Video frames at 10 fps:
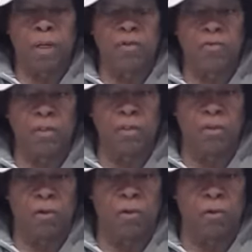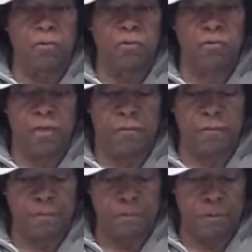basically old
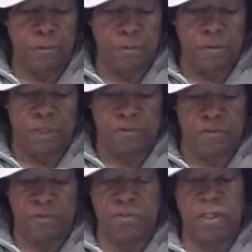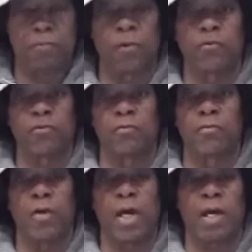stuff, old lessons that most
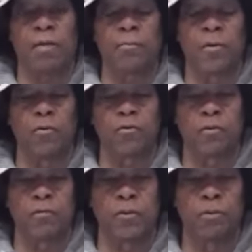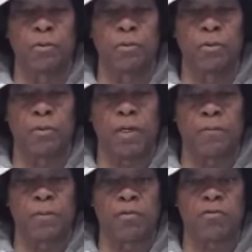of you who
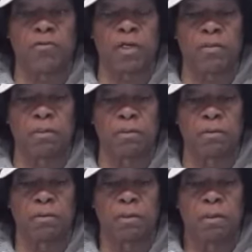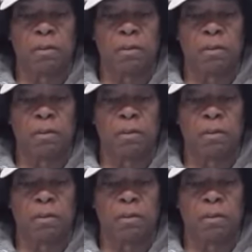have been studying